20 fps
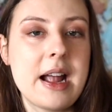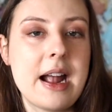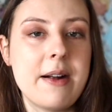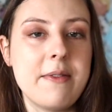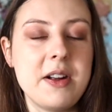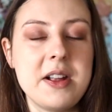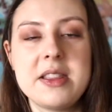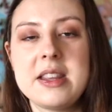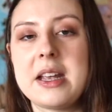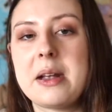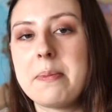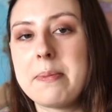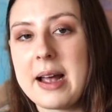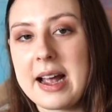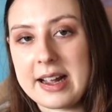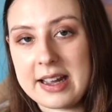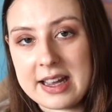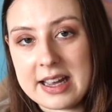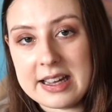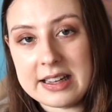everything
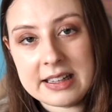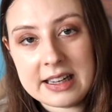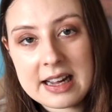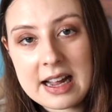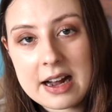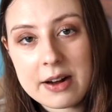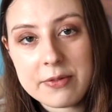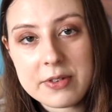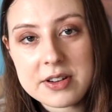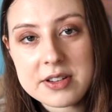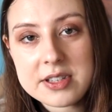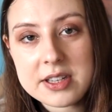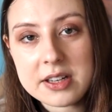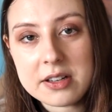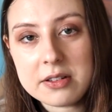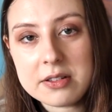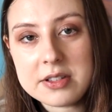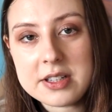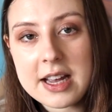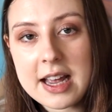back in it every
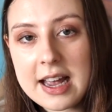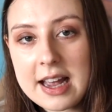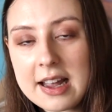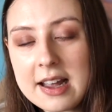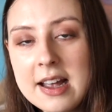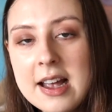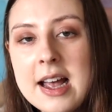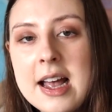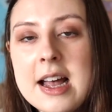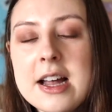single day